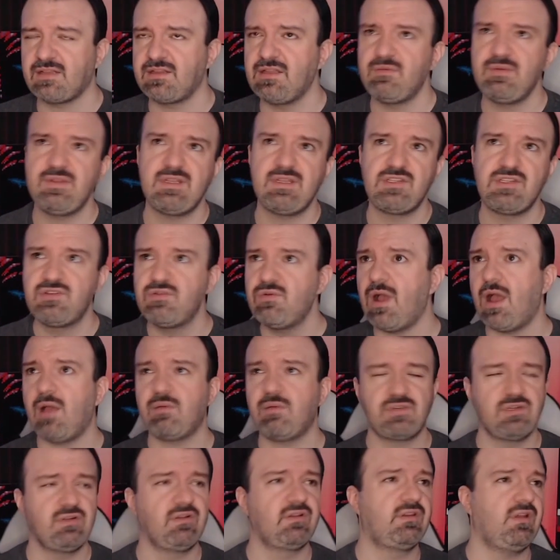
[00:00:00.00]
I think we did 2
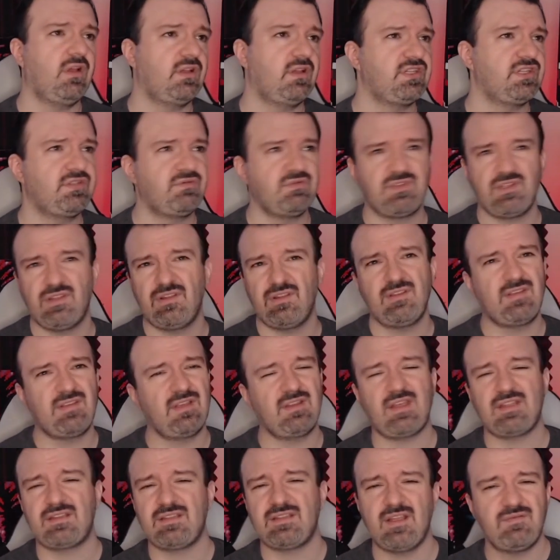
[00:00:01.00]
optional dungeons, which only
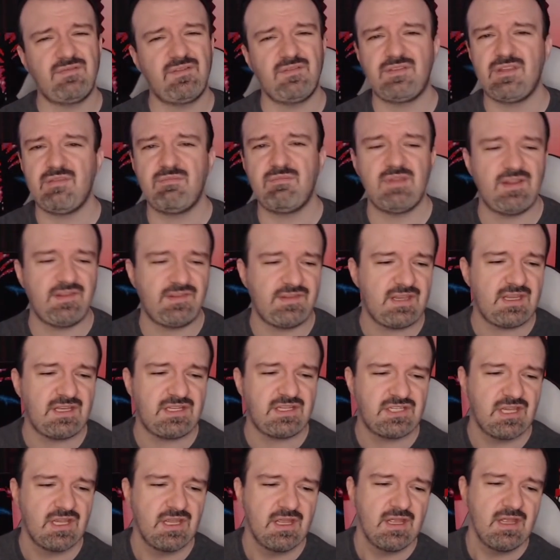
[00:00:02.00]
take like 10-15 minutes
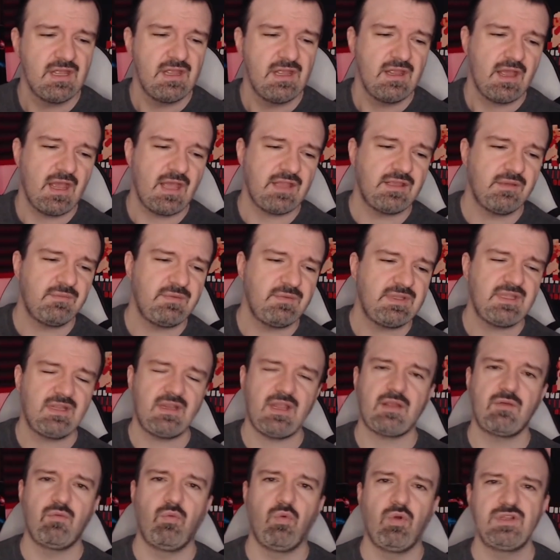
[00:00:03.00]
each. And then we did
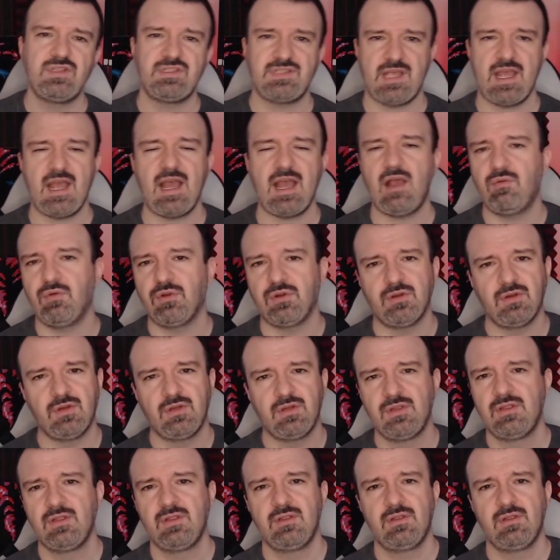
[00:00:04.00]
like 1 tower,